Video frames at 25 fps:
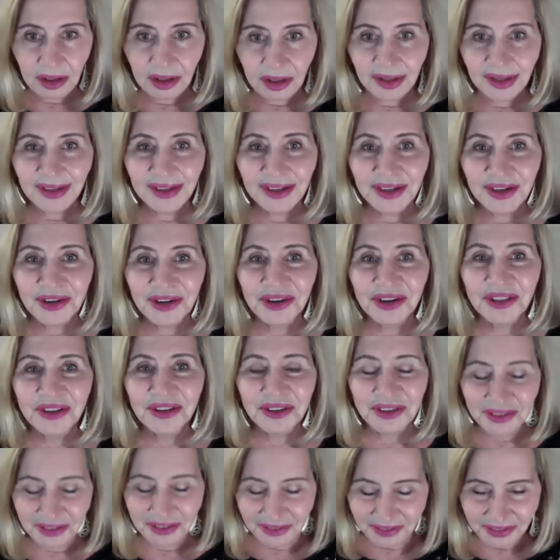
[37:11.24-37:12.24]
you
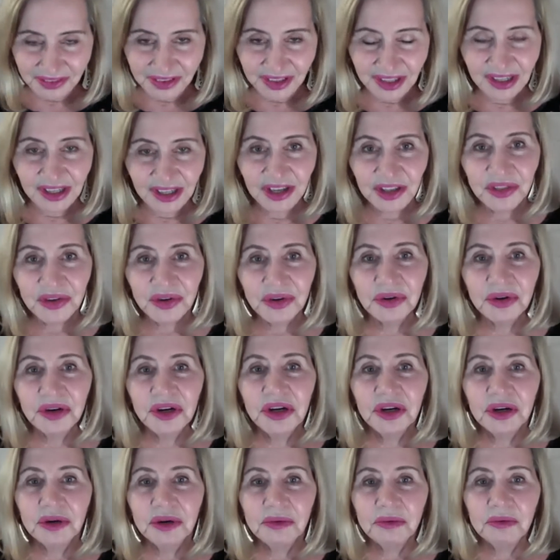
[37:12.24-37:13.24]
know, other
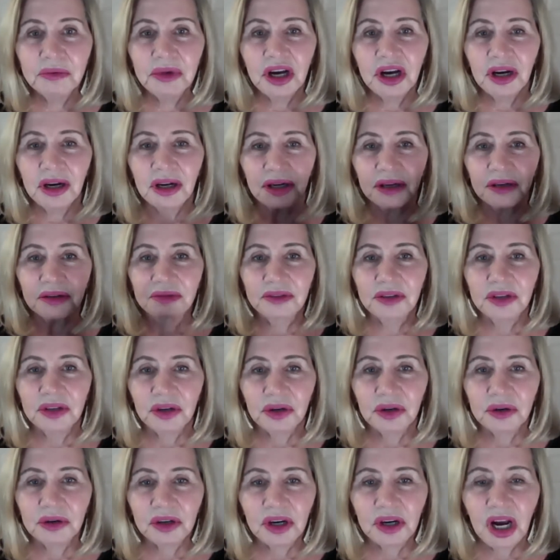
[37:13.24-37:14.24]

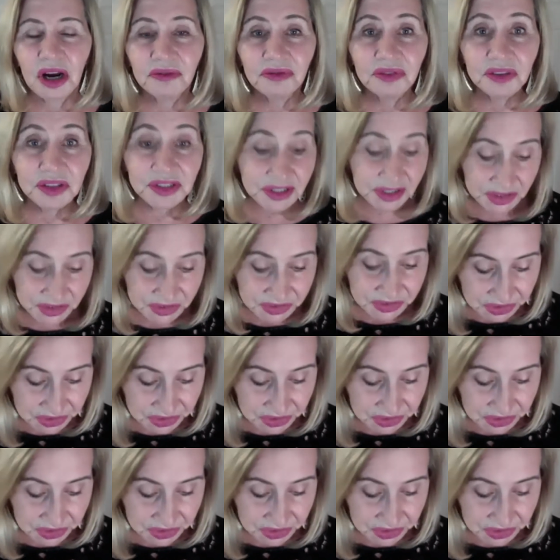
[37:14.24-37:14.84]
conferences.